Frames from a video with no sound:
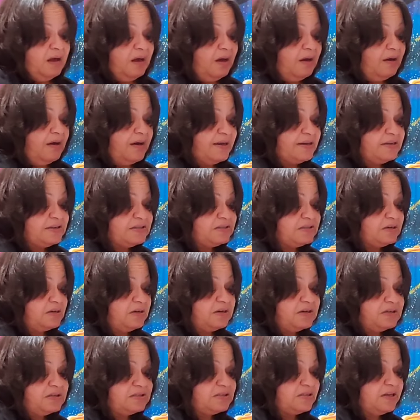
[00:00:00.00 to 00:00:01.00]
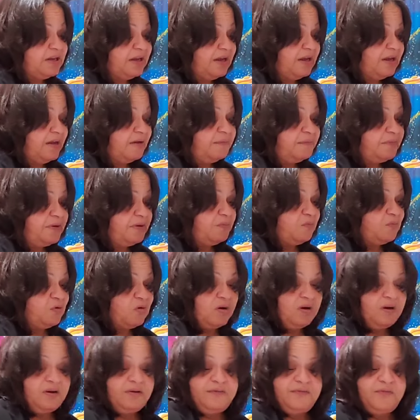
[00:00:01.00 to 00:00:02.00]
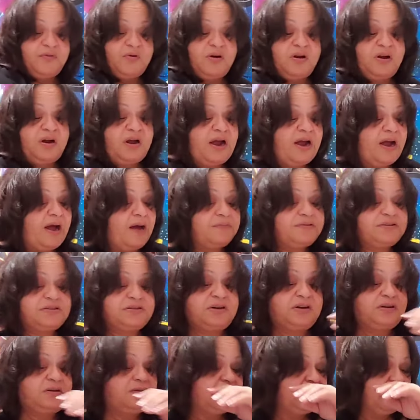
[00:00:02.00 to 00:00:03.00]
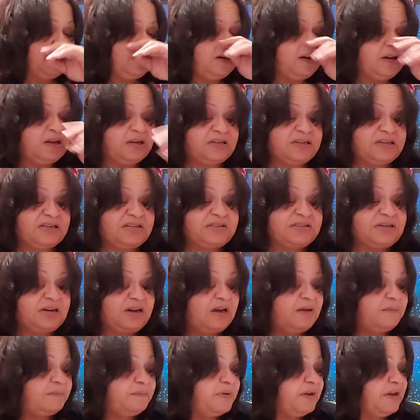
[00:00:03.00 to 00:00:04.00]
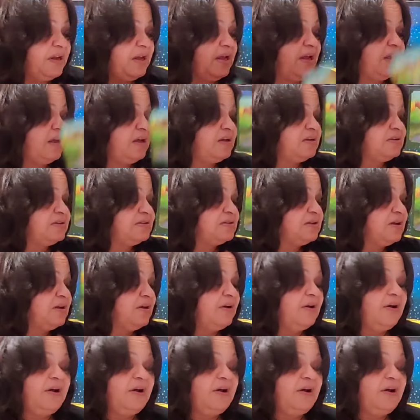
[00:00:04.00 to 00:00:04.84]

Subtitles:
All right, so let's see. Give me more for it. Absolutely. Look at this. Love begins.